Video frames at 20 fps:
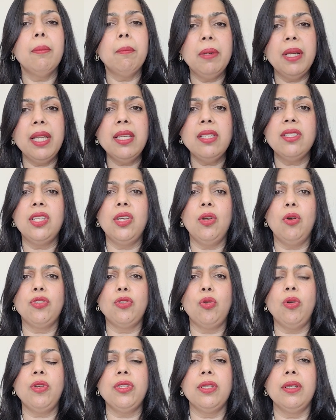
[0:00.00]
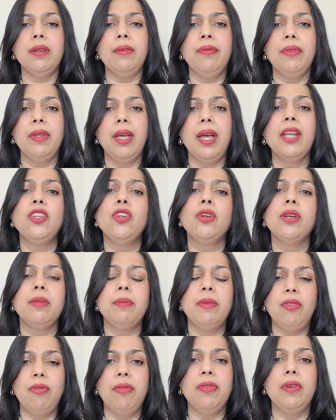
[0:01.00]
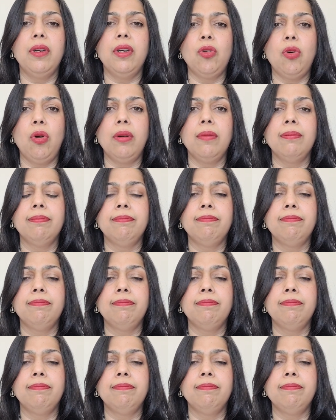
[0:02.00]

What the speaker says: please see your doctor and you can be referred on.